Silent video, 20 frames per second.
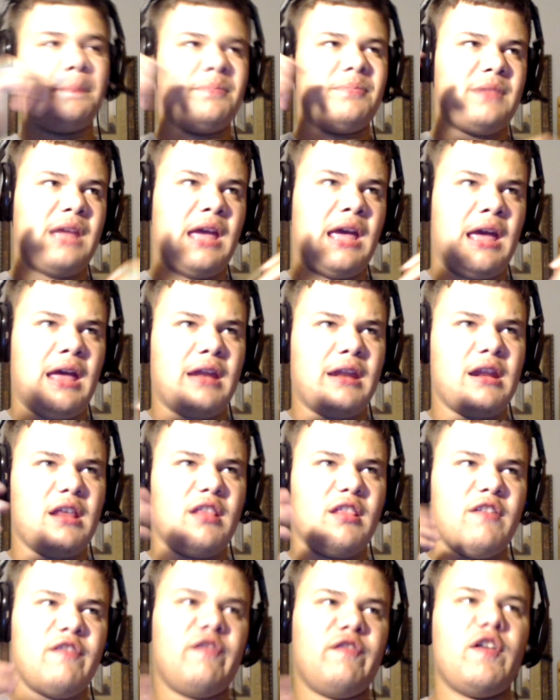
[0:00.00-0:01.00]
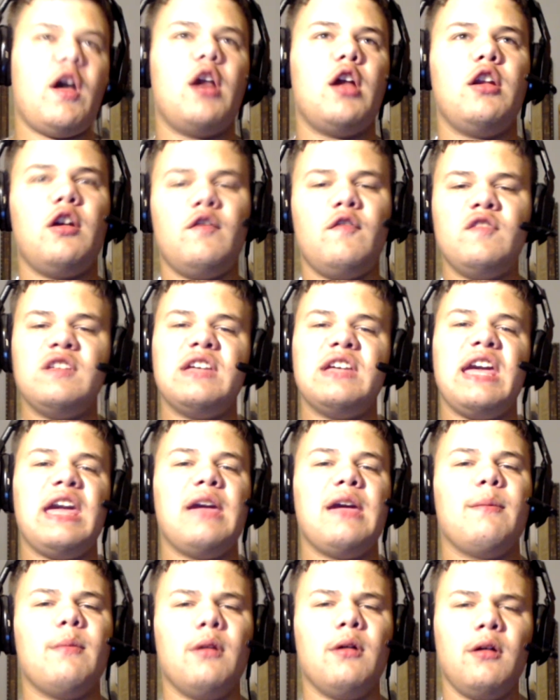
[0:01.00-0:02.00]
and the fun of the
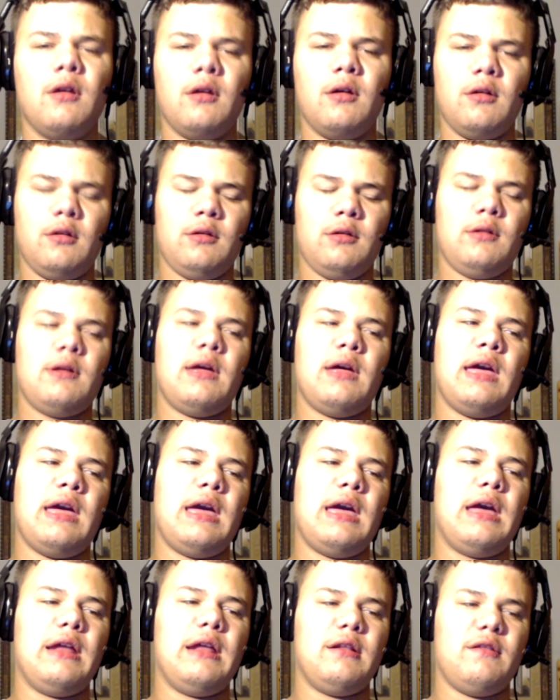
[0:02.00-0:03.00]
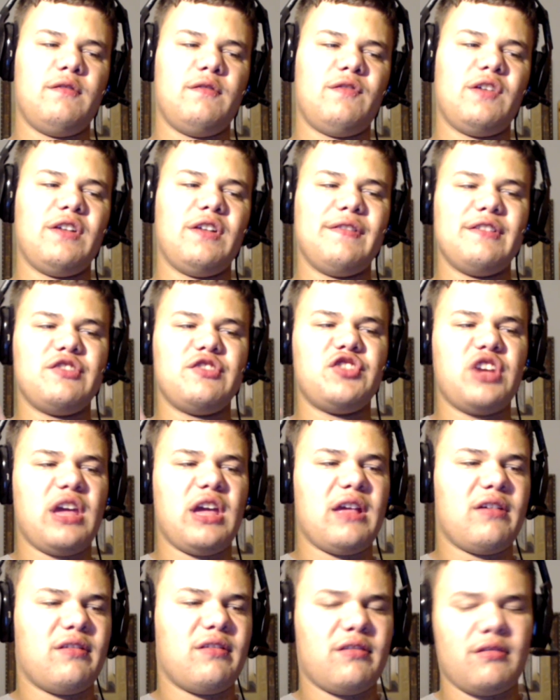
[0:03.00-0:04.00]
game and the fun of the
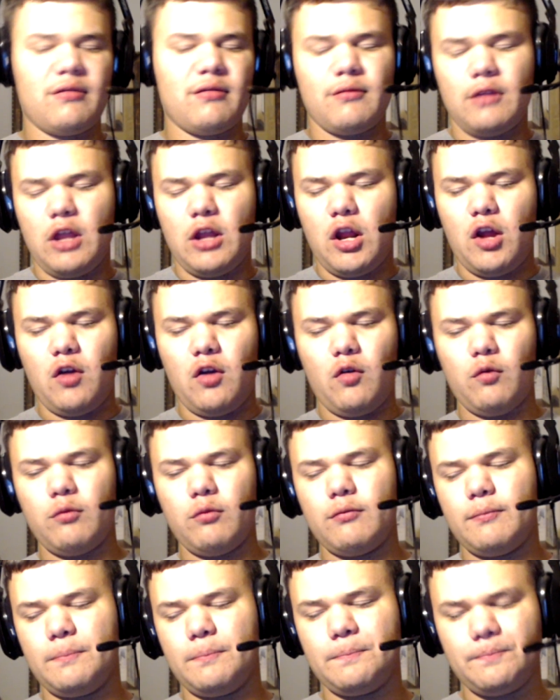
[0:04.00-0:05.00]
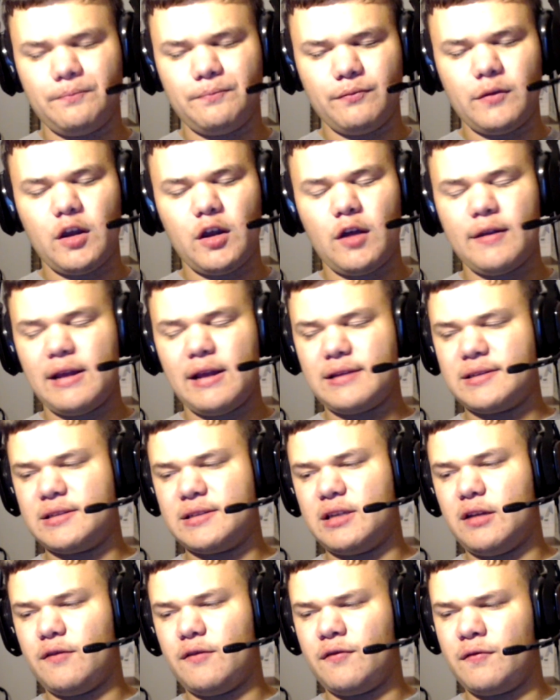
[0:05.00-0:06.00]
chase, you know, all that
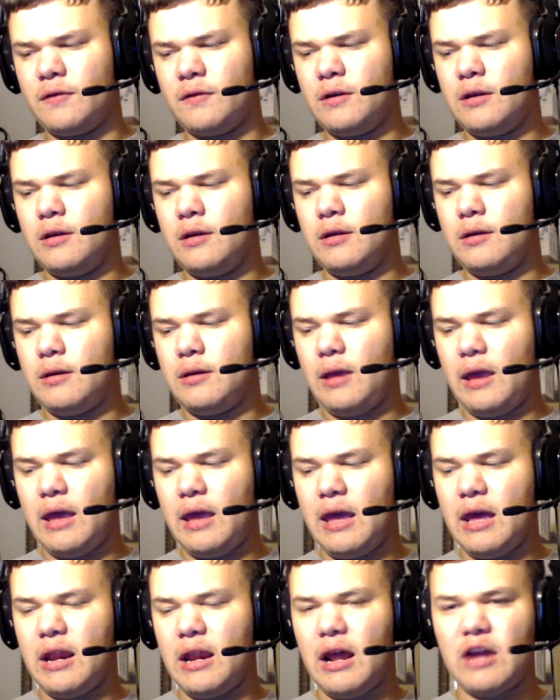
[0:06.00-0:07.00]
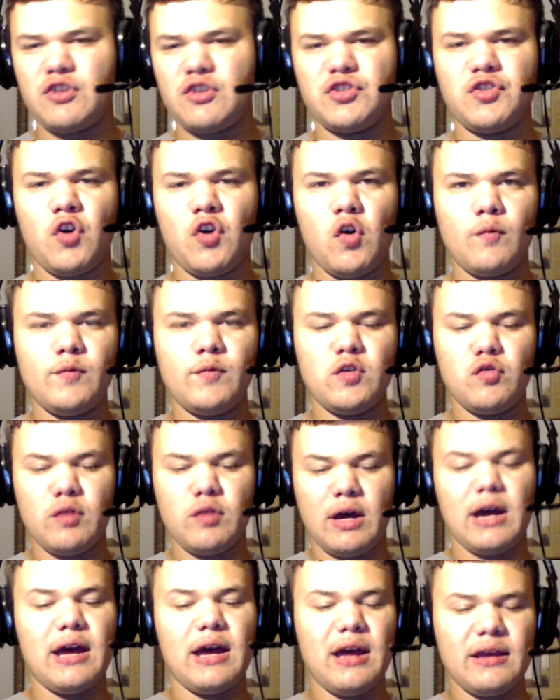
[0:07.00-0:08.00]
stuff. And I just hope you
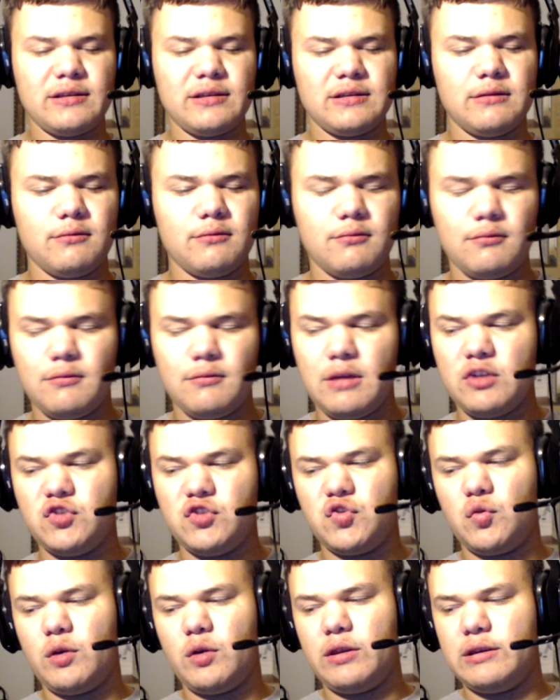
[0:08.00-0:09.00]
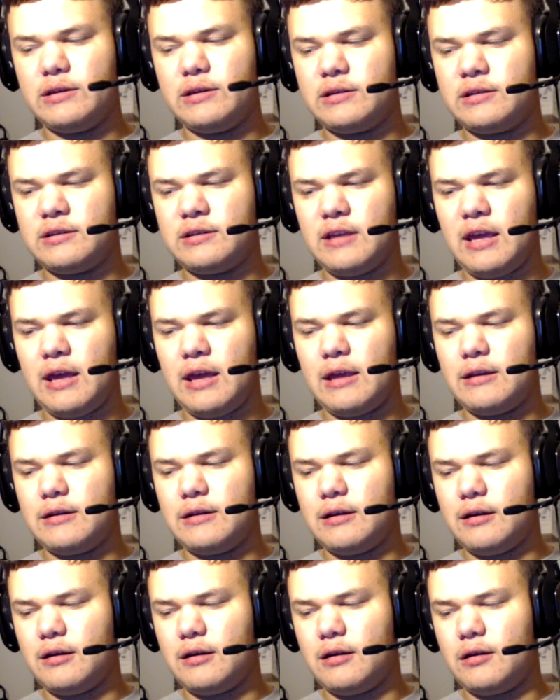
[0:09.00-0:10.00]
guys enjoy this and
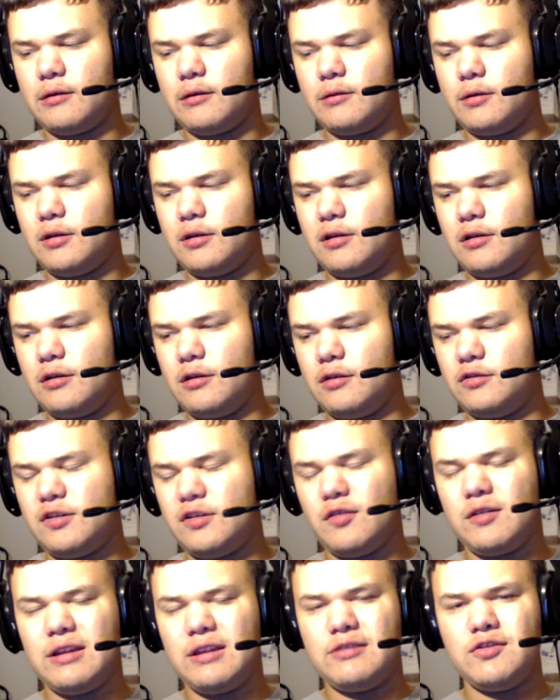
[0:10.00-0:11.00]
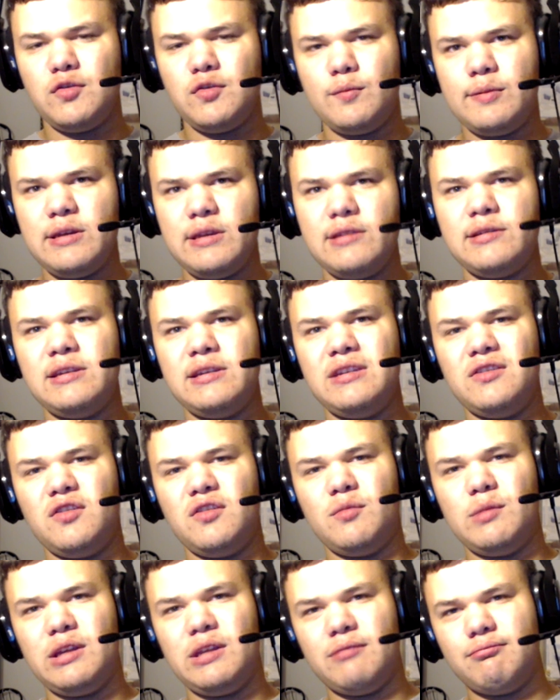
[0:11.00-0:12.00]
don't get too PC
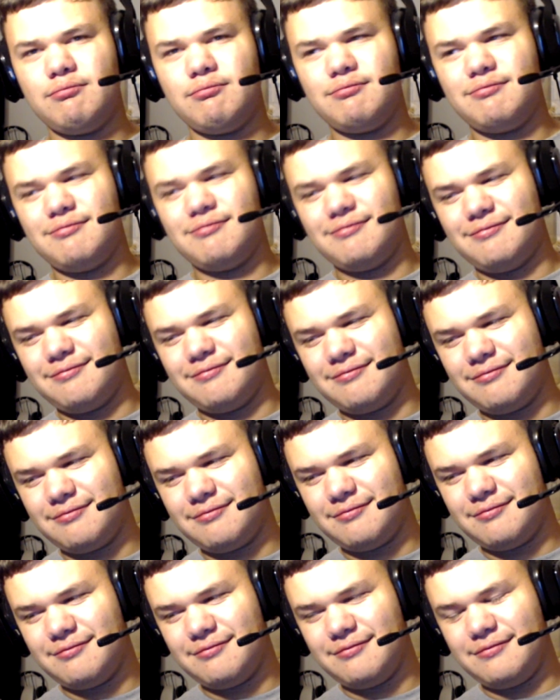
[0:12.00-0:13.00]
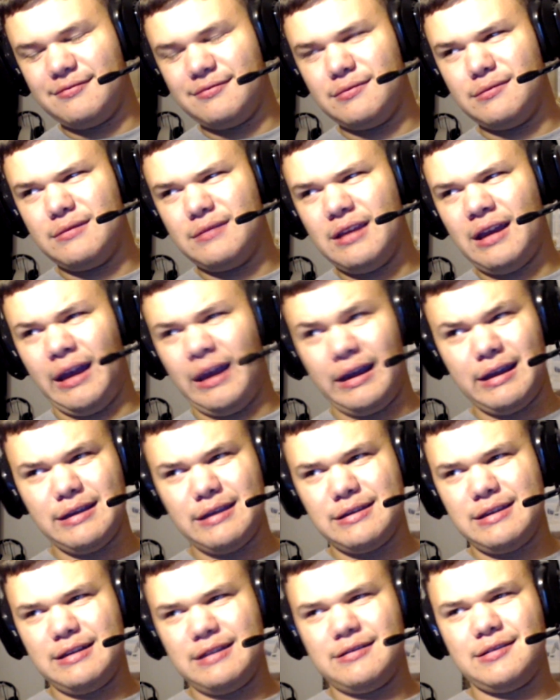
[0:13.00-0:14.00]
on me. I
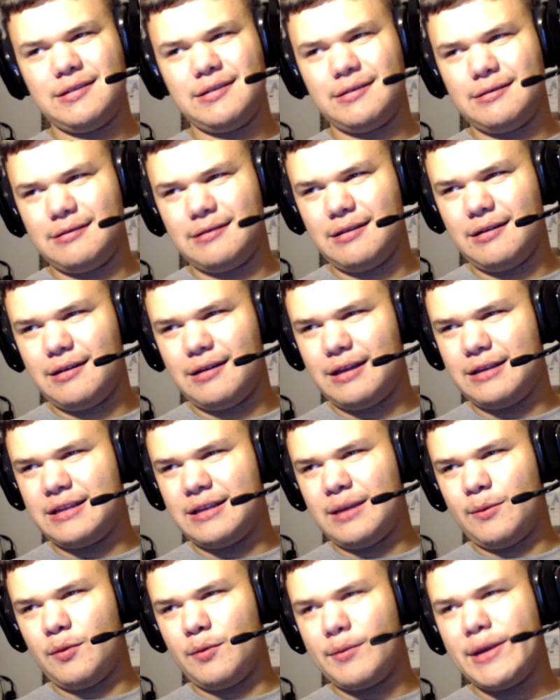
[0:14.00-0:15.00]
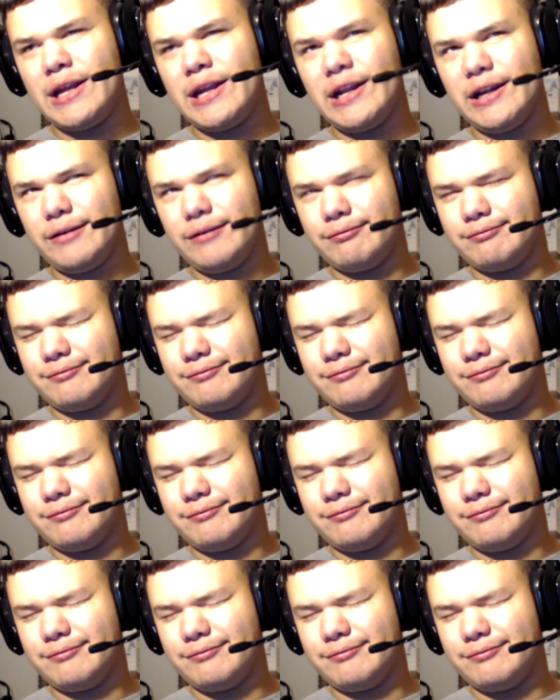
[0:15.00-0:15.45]
guess that's a double meaning.